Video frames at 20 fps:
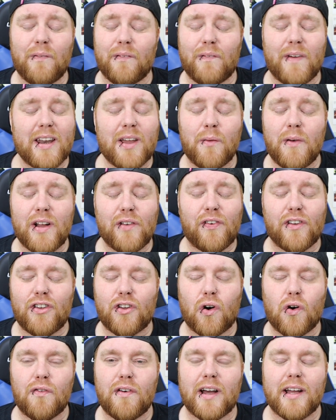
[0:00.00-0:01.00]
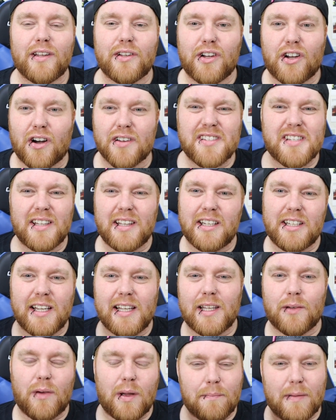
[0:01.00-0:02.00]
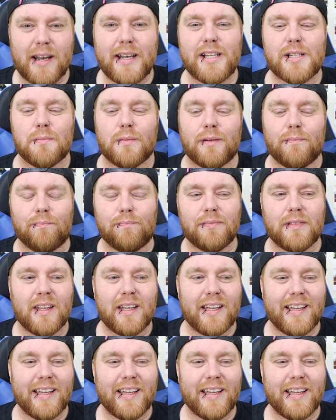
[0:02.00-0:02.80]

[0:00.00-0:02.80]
when I worked for Nova, you're constantly dealing with management.